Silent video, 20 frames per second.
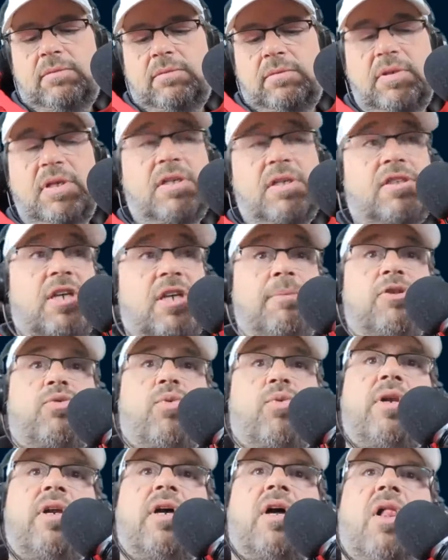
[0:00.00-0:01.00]
it's almost
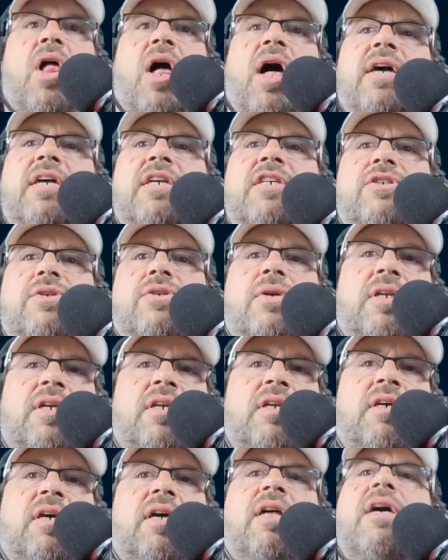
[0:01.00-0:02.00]
1 o'clock. Is there
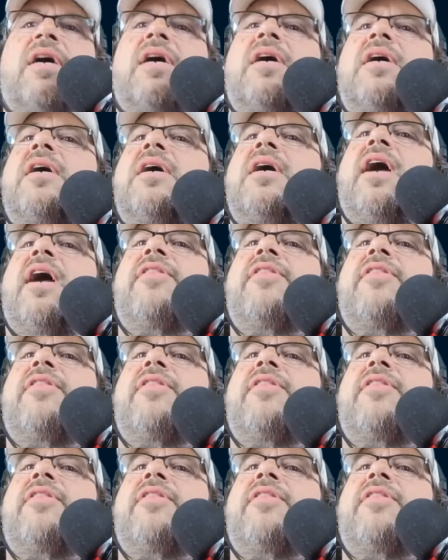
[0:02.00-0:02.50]
any other